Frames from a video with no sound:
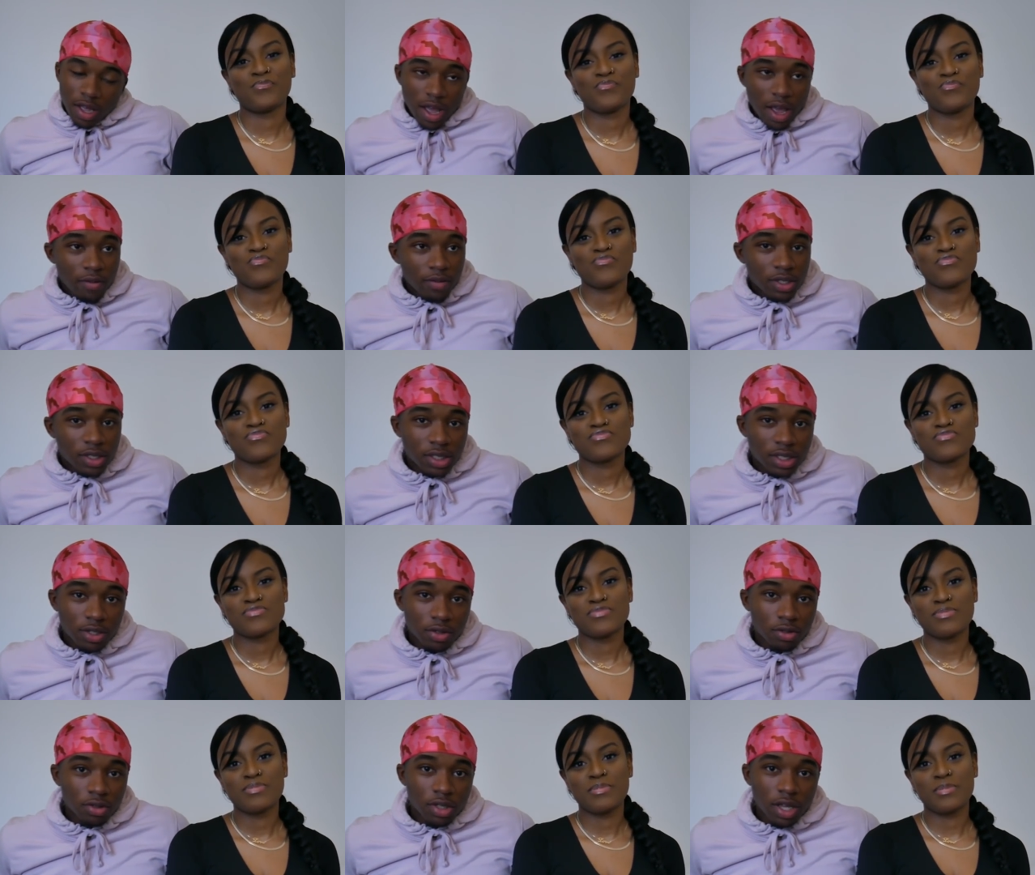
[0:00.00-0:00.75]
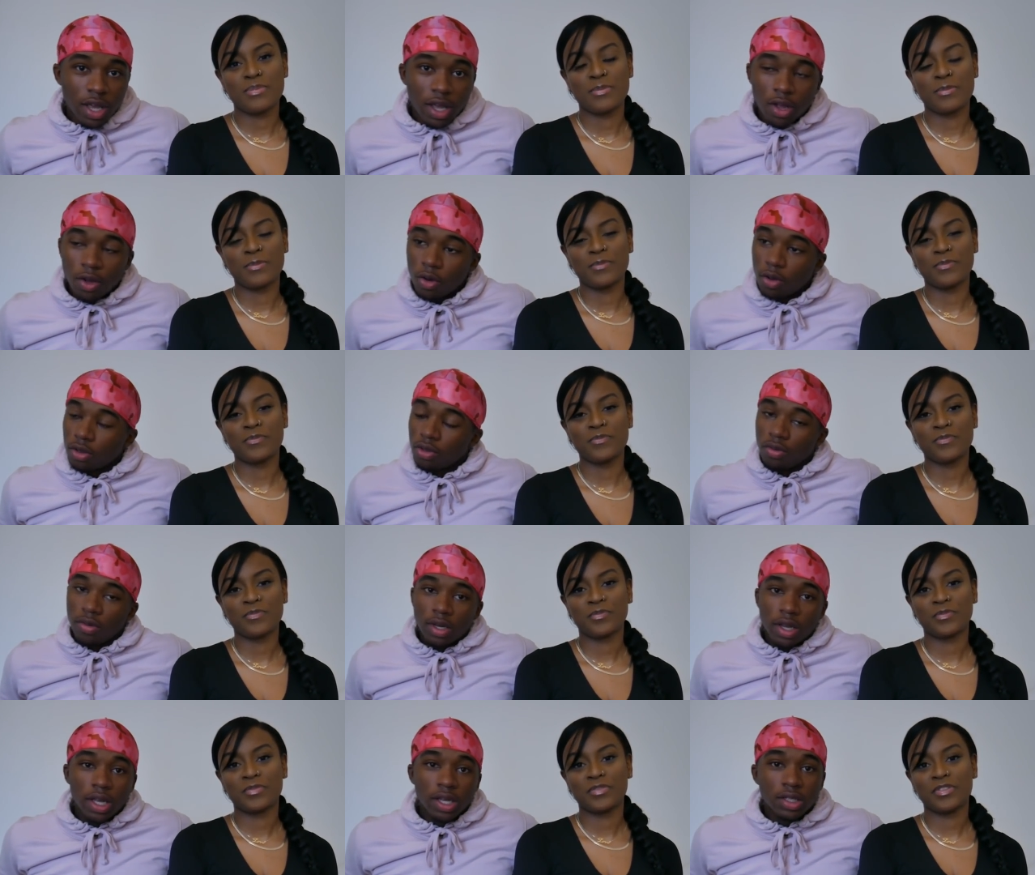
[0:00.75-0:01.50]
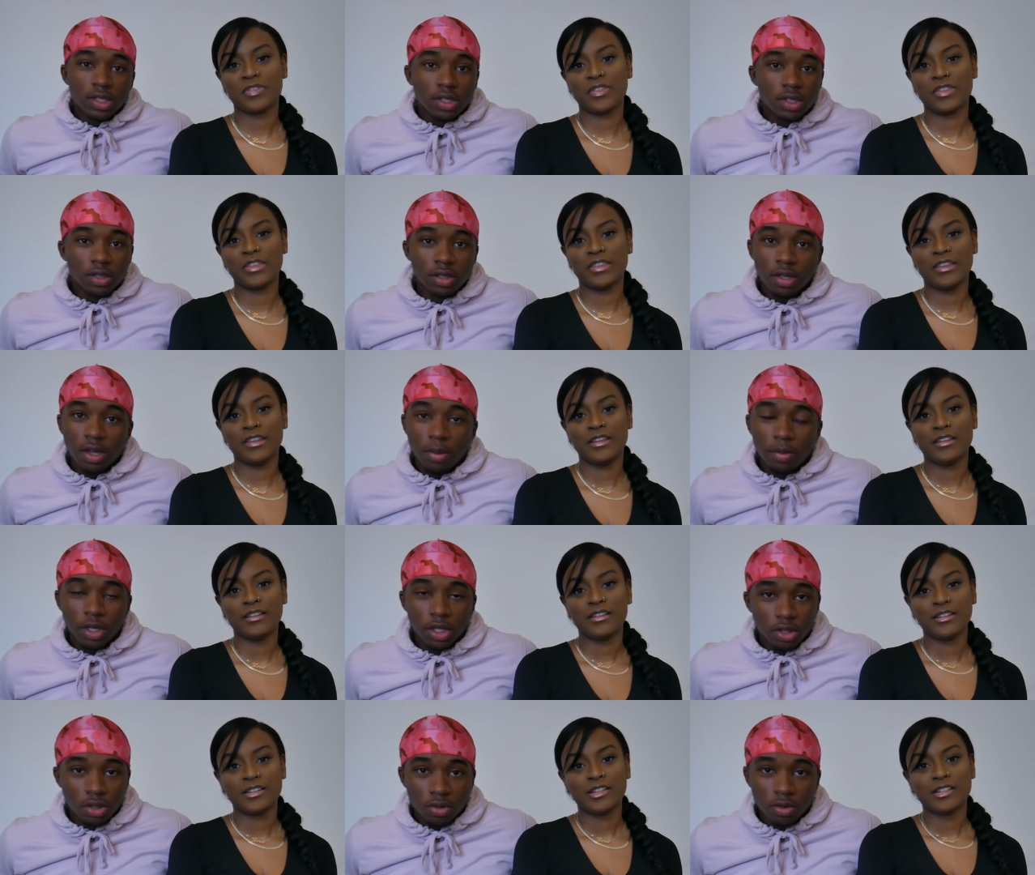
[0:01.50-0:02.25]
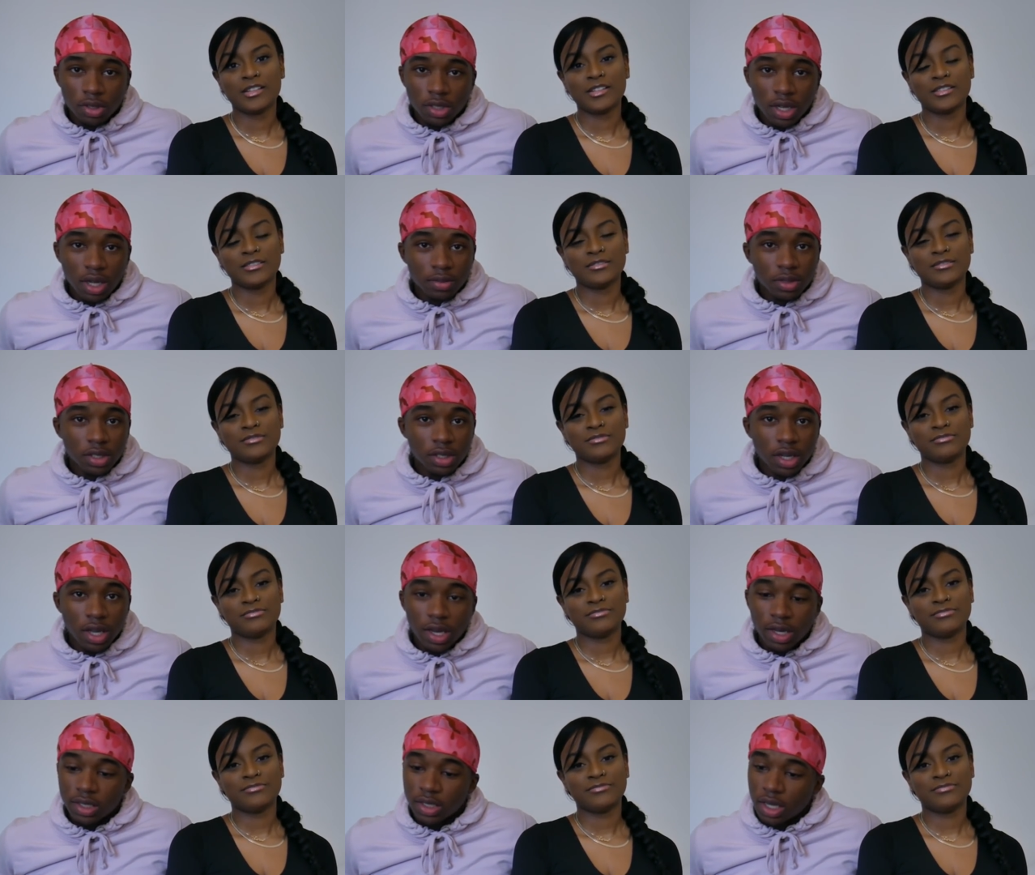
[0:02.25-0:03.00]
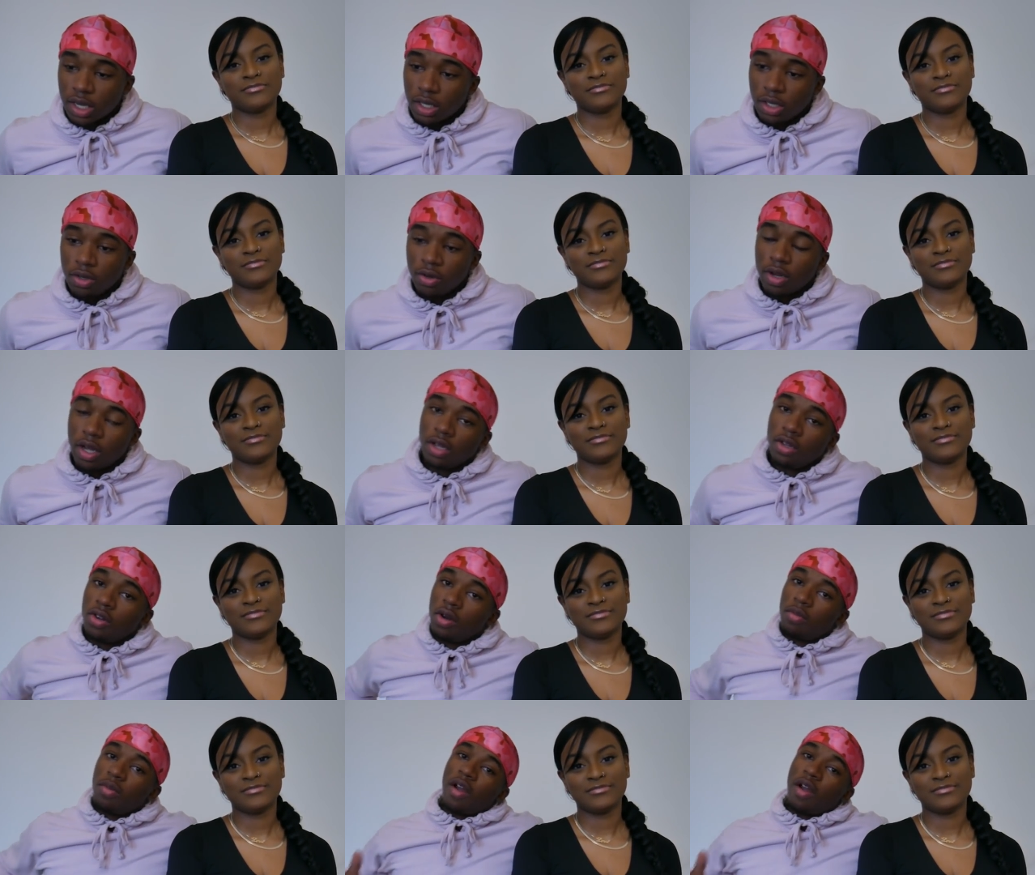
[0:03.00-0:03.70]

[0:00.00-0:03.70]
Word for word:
Speaker 1: every single day or three days, I mean, three times a day, because I could do that, you know,